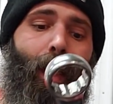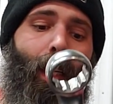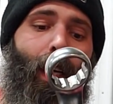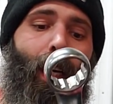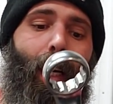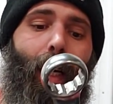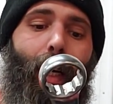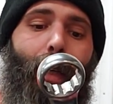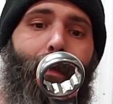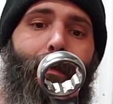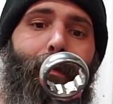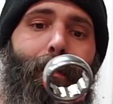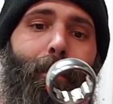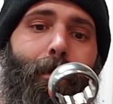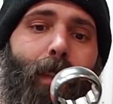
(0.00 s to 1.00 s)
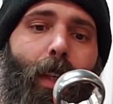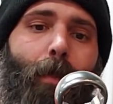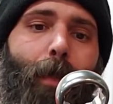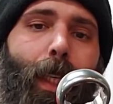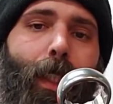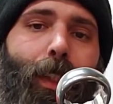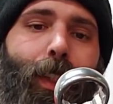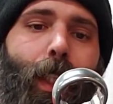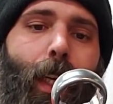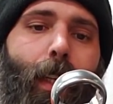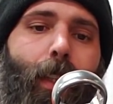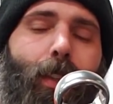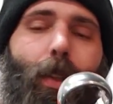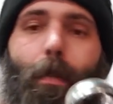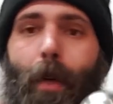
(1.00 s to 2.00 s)
Oh, made in
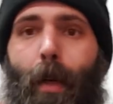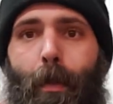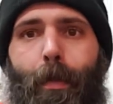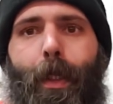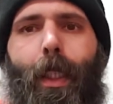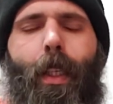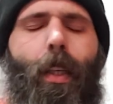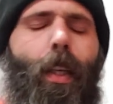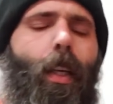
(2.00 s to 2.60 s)
China, so probably.